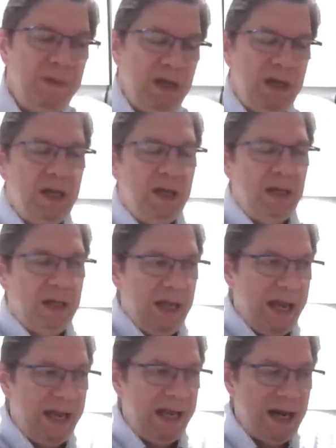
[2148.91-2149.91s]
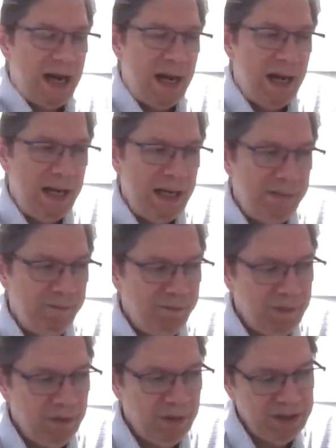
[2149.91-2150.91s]
uh, and I
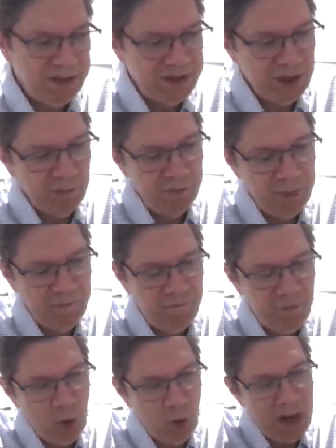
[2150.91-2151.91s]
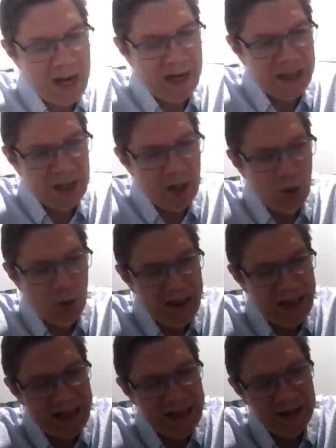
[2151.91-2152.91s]
start before I go
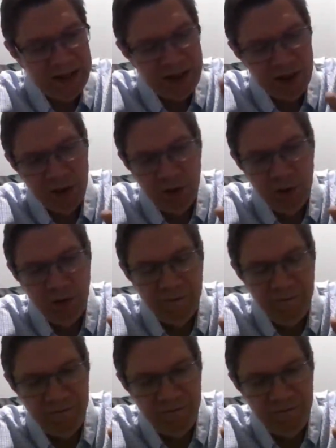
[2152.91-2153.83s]
into the